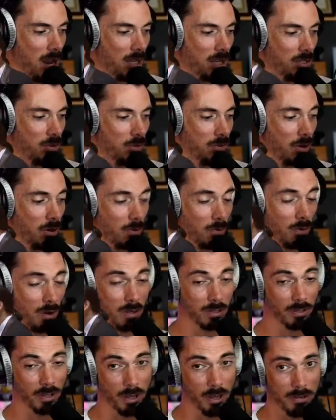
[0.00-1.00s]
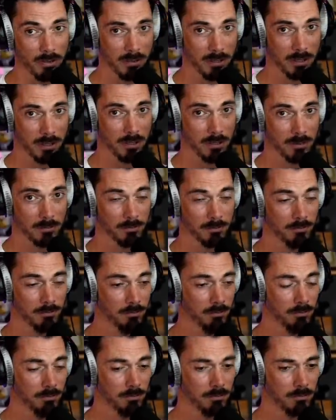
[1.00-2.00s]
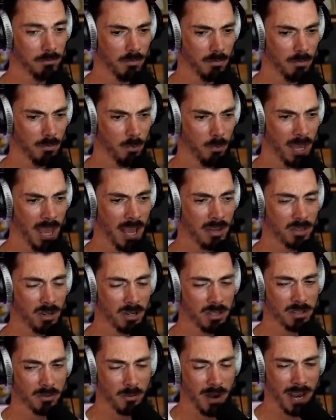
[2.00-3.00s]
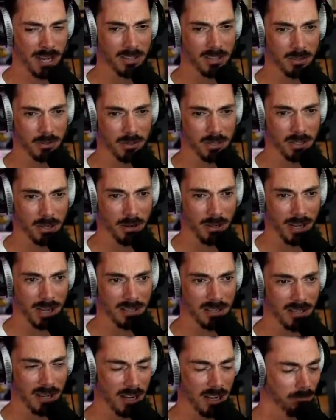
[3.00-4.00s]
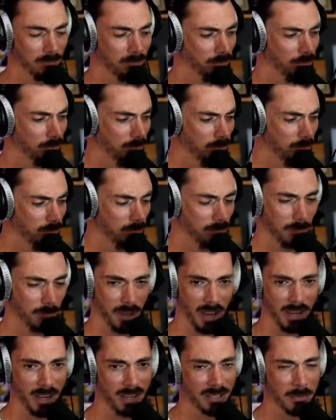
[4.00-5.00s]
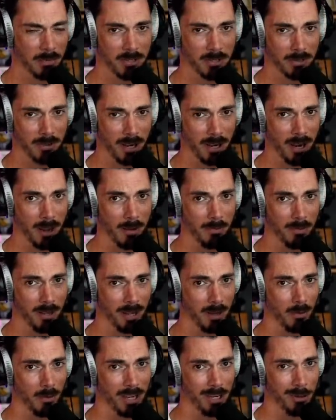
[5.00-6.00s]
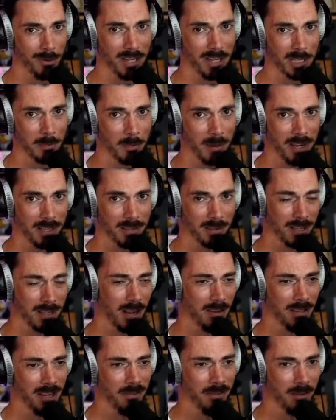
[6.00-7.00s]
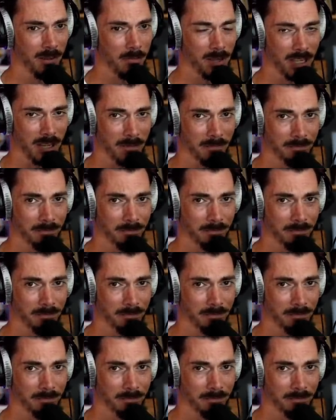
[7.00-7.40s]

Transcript: You're not wrong, though. We had Joseph Rakic on the show yesterday. I asked him straight up, like, why are you in this space? He's like, yeah, for the money.